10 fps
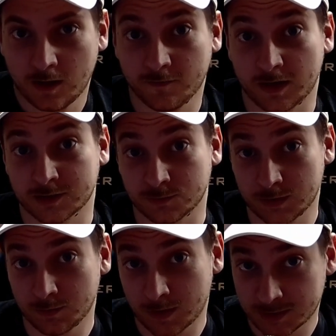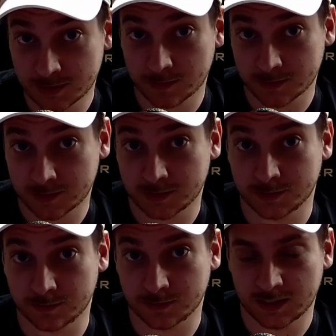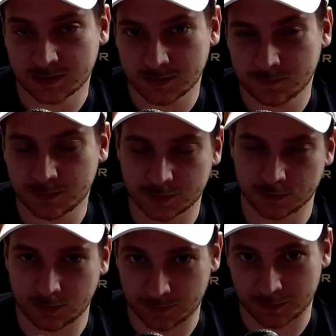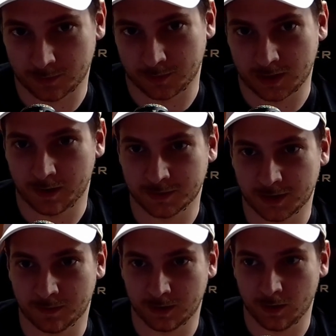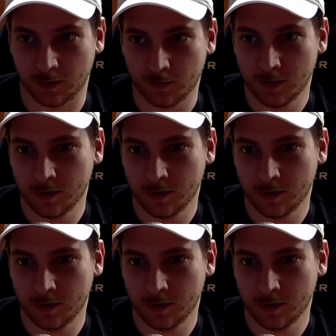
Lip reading: If you guys really want to see those things too tested, be sure to let me know in a comment down below,